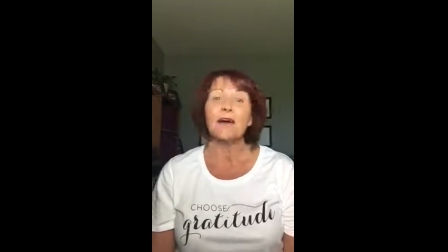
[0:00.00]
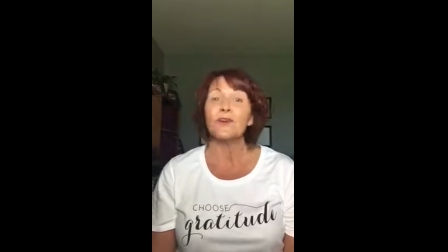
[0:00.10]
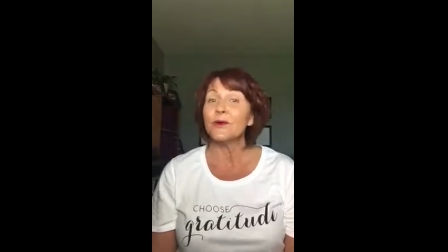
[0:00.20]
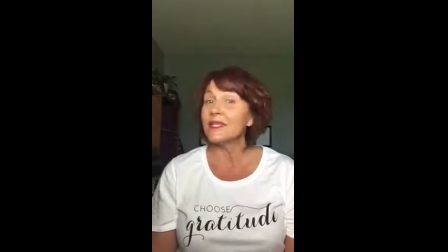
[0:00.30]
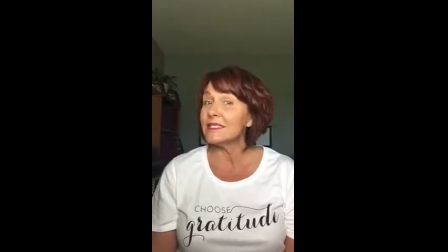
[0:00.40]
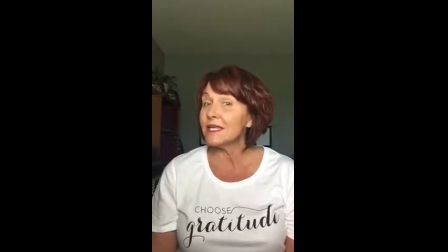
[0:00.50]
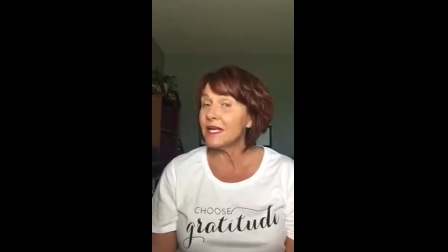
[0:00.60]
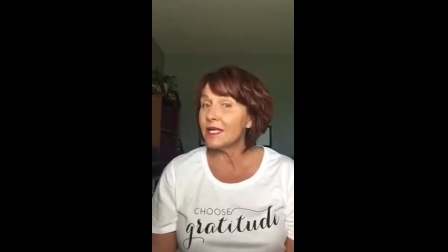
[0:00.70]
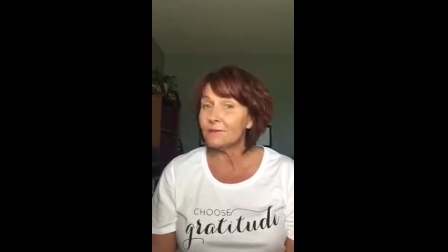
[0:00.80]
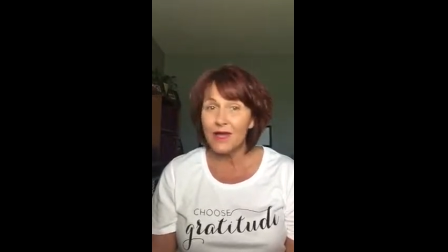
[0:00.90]
I've already
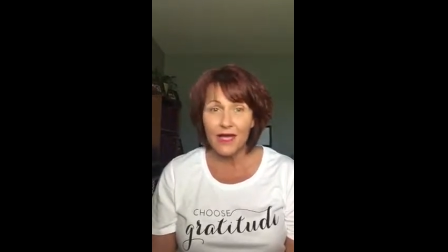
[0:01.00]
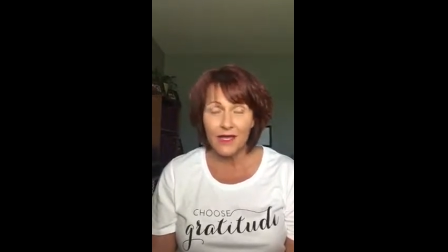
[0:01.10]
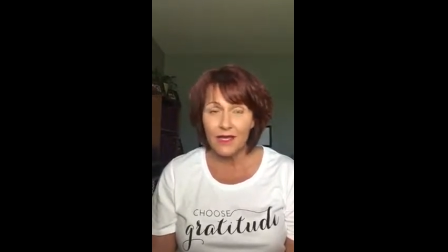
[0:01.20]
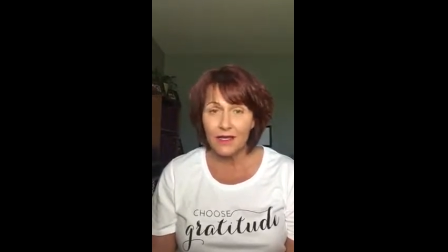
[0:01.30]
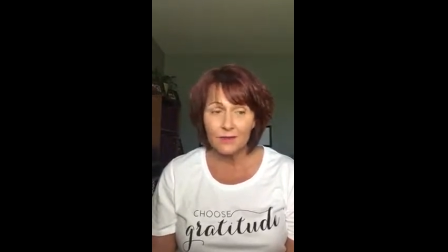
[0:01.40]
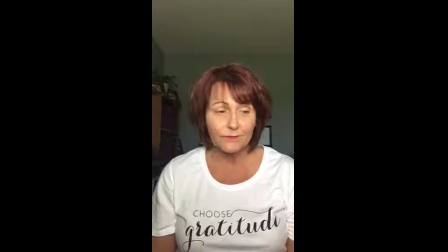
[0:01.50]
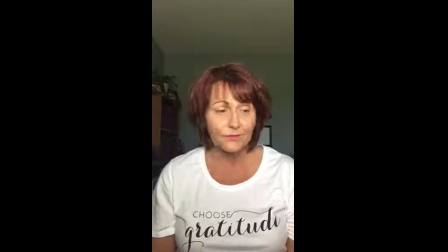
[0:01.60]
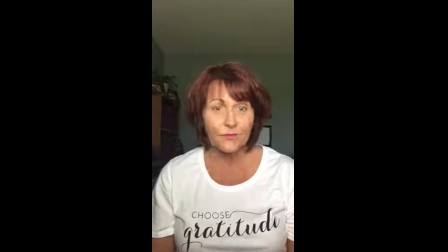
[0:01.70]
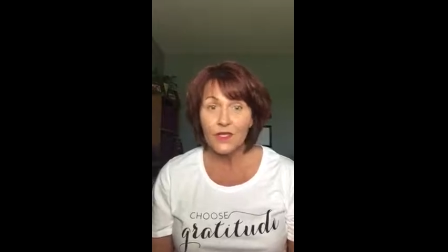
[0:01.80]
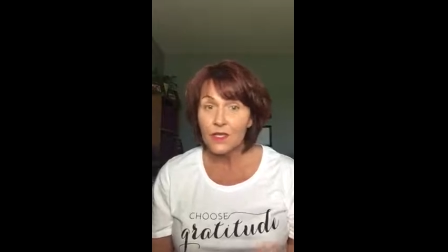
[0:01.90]
done my
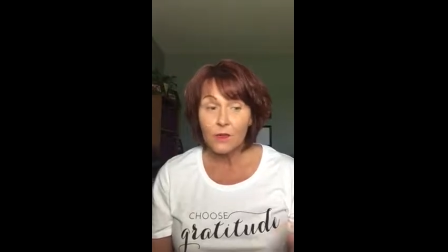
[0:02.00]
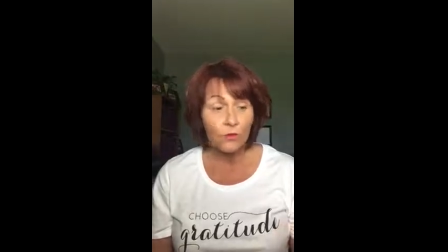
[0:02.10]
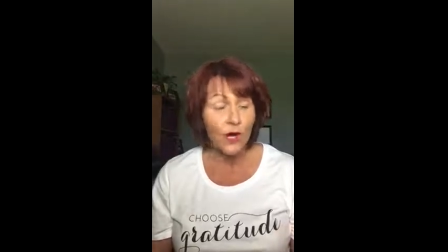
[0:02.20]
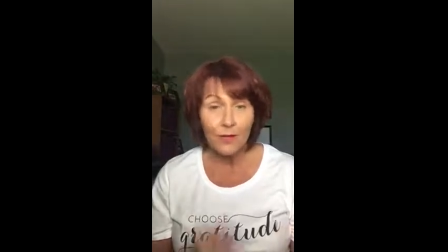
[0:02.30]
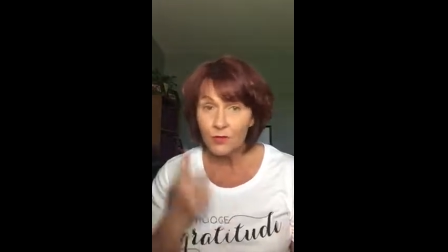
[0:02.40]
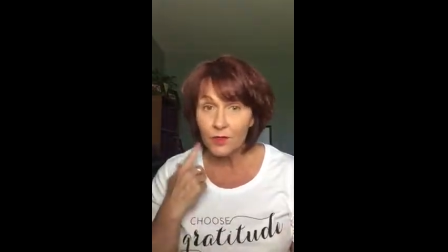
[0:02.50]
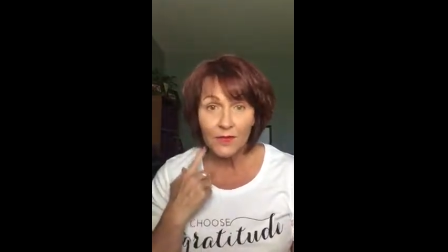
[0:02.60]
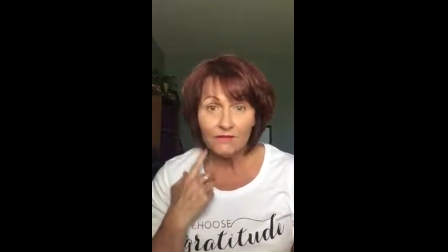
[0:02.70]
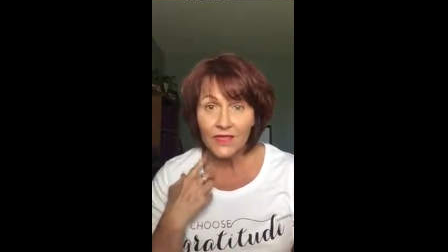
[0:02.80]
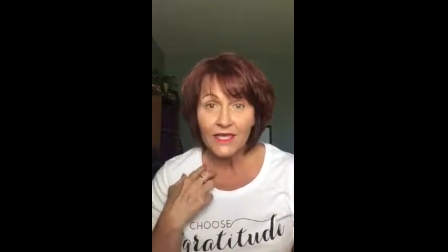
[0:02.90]
primer on
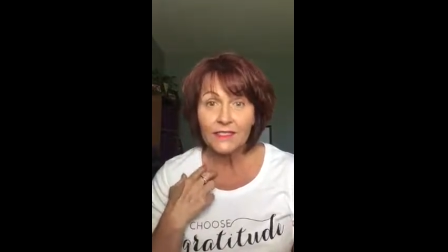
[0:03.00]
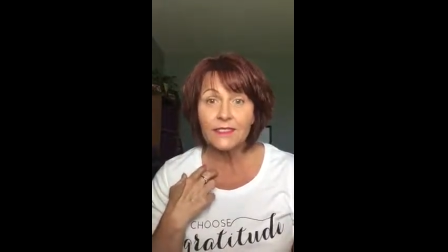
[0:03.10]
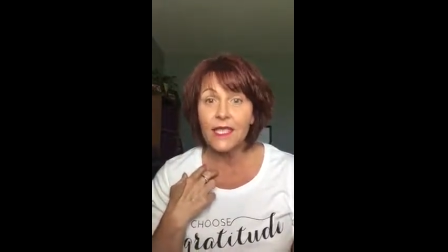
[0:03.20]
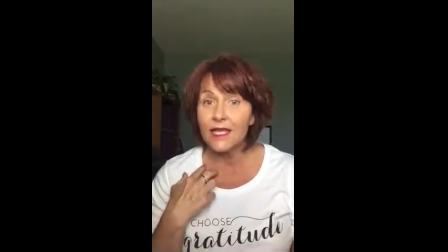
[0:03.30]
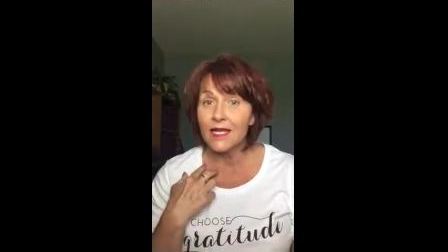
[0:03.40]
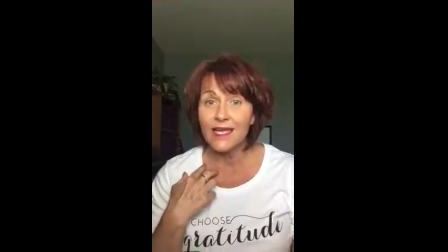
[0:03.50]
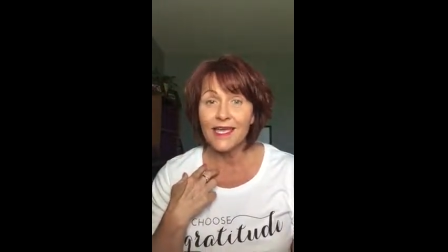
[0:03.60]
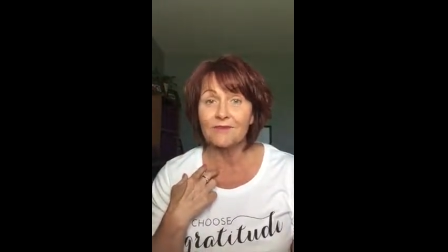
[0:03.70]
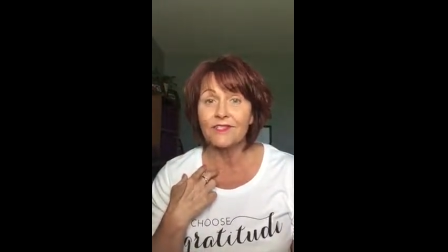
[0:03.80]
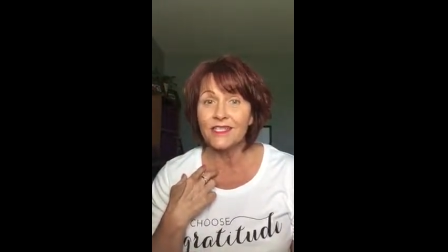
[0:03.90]
my face, and I
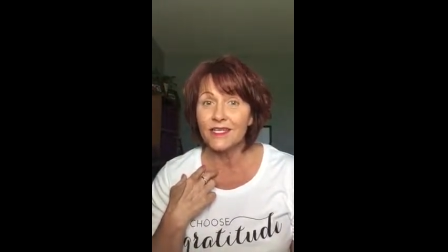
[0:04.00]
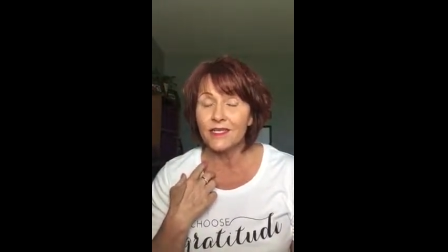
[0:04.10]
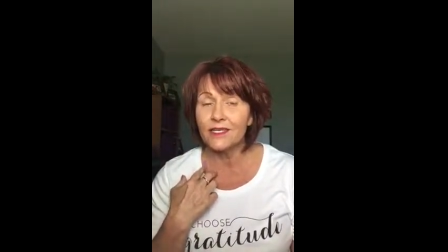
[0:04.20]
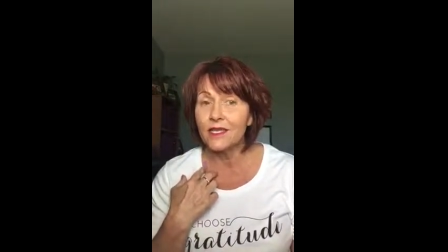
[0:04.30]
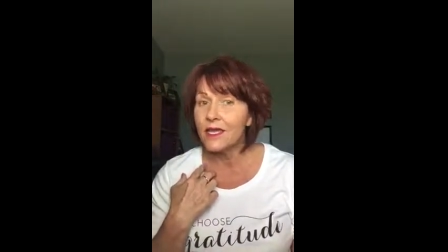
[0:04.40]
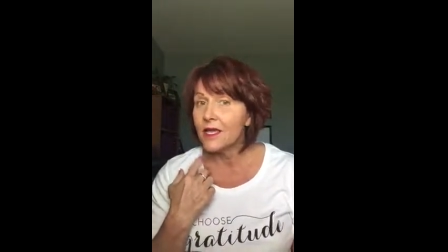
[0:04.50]
have done